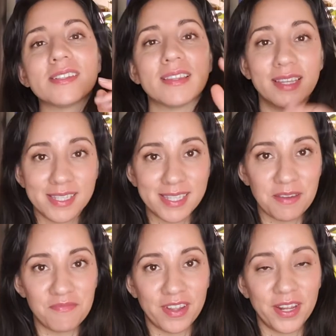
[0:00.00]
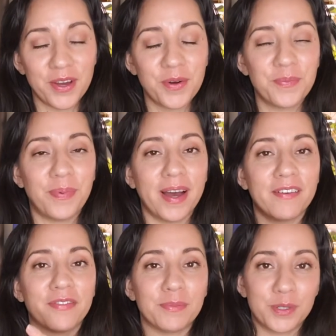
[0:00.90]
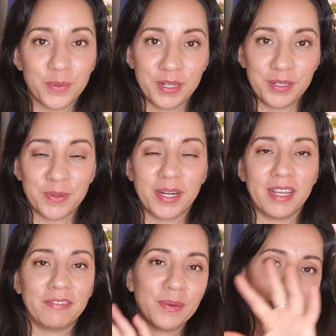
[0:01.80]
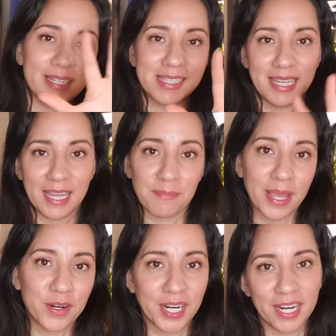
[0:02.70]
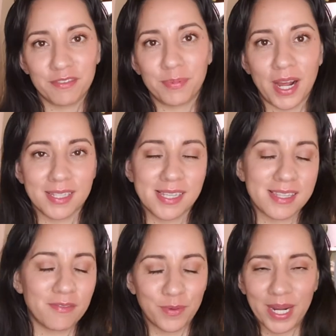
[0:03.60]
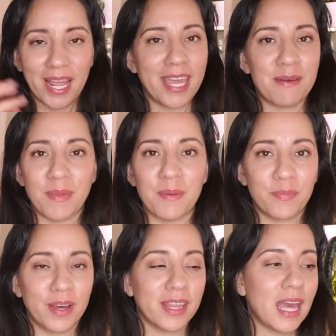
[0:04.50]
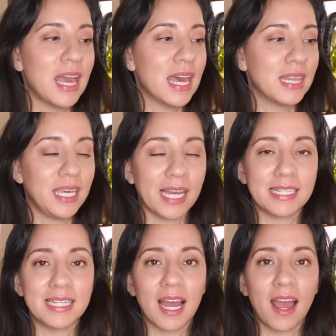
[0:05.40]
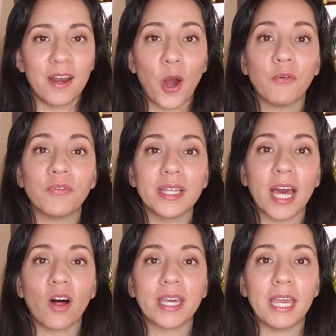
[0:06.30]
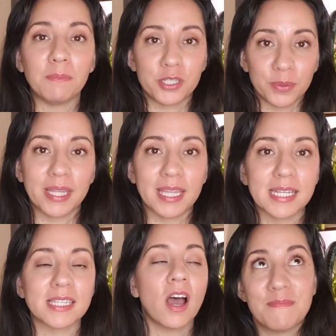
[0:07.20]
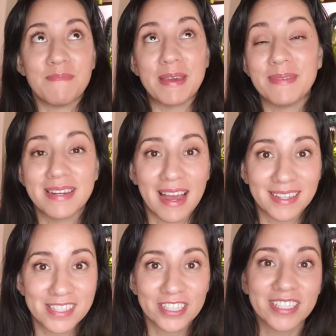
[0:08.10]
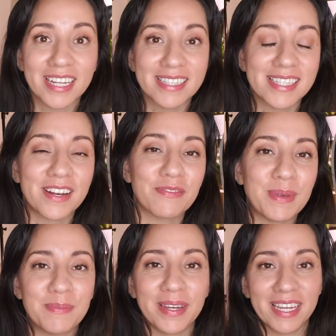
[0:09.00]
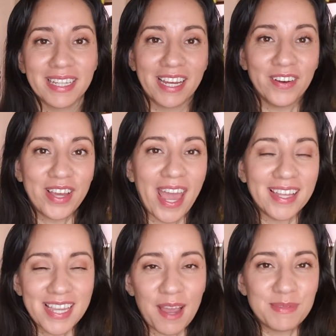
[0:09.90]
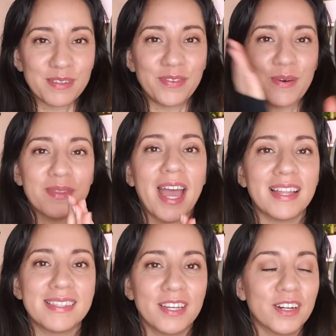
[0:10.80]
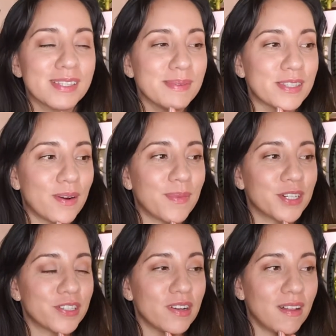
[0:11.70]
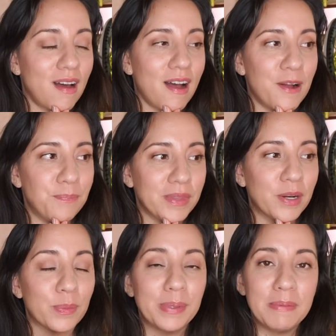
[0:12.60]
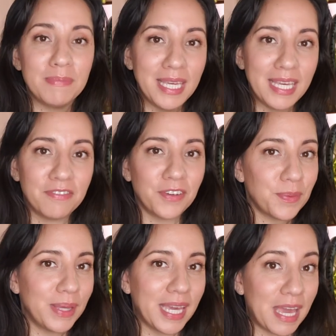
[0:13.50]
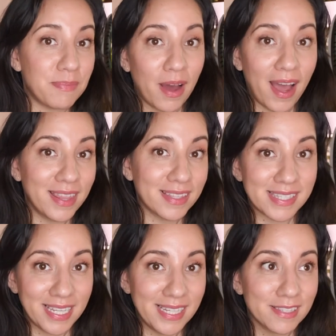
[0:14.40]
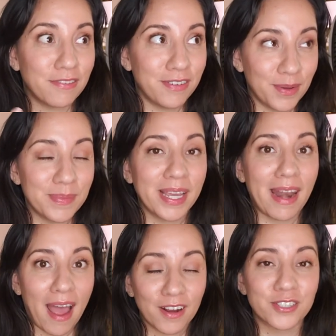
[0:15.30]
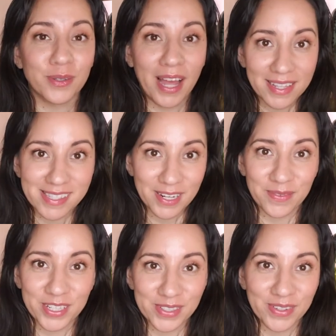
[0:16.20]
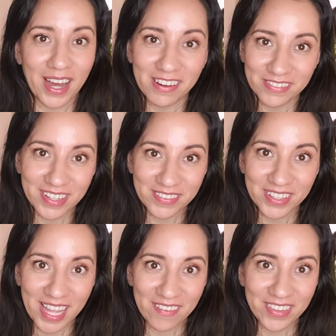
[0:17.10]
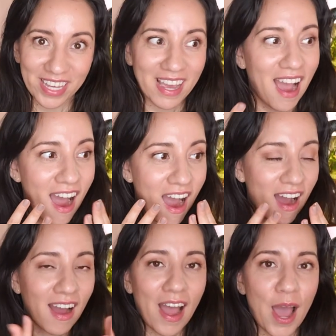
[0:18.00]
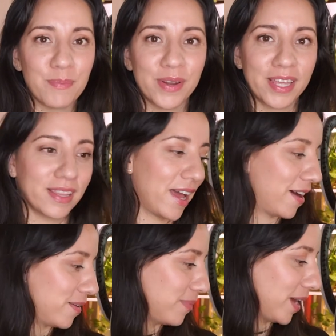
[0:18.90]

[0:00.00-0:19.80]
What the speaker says: this same video, but from 2020, if you want to see like my creative process of when I came up with the idea. And hopefully I'll keep doing this. Maybe next year, instead of me being like, okay, time to film the Etsy Christmas commercial, it'll be me filming a behind the scenes of filming an actual Etsy commercial. How fun would that be? I'm putting that on my